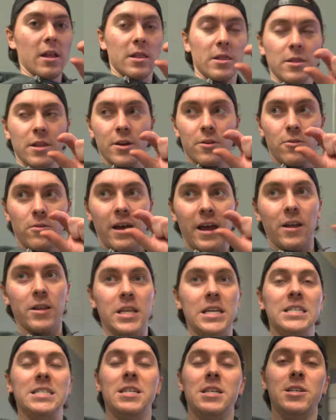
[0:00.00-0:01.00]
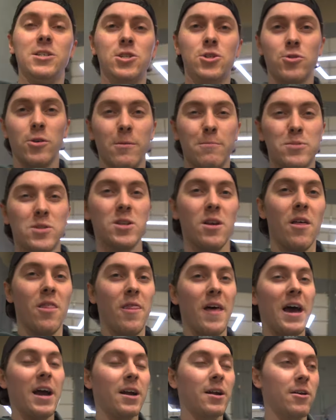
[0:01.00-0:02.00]
little LED strips
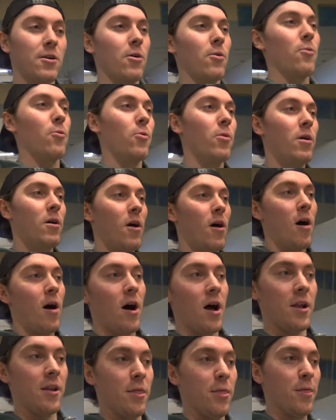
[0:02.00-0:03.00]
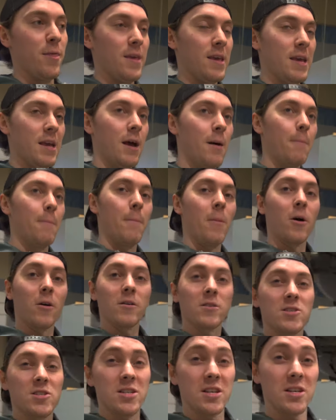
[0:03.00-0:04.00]
that go on the
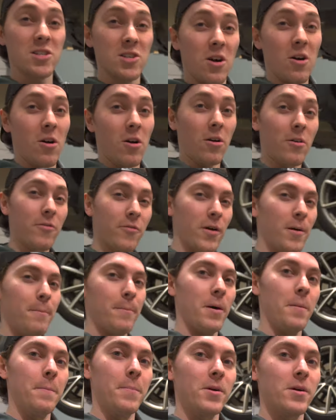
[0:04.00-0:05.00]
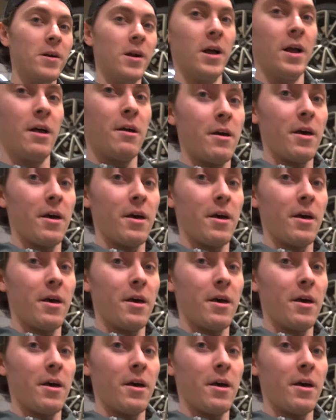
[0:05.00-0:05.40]
Mark 6R front bumper